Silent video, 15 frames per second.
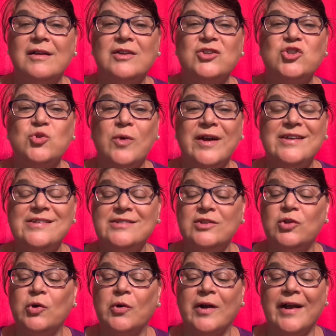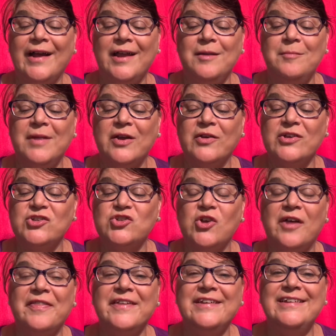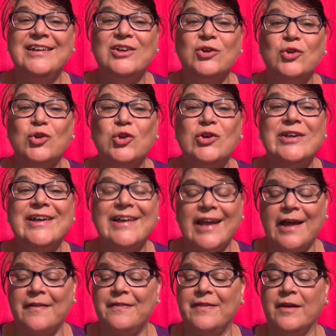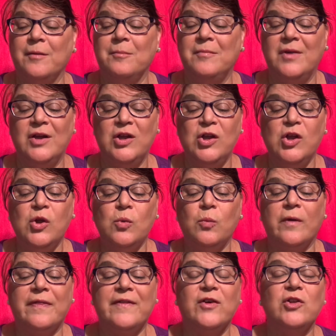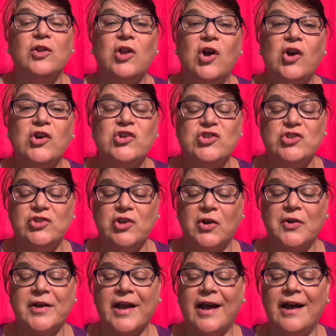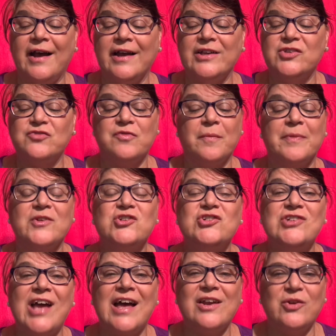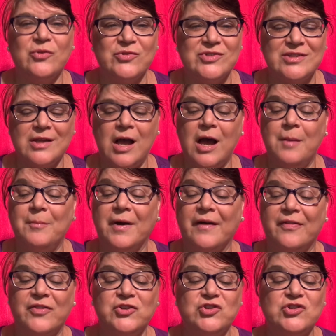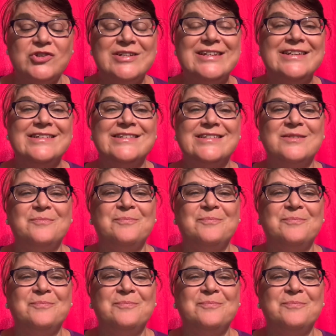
Twice Laura and Mary saw the deer looking at them with their large dark eyes from the shadows among the trees.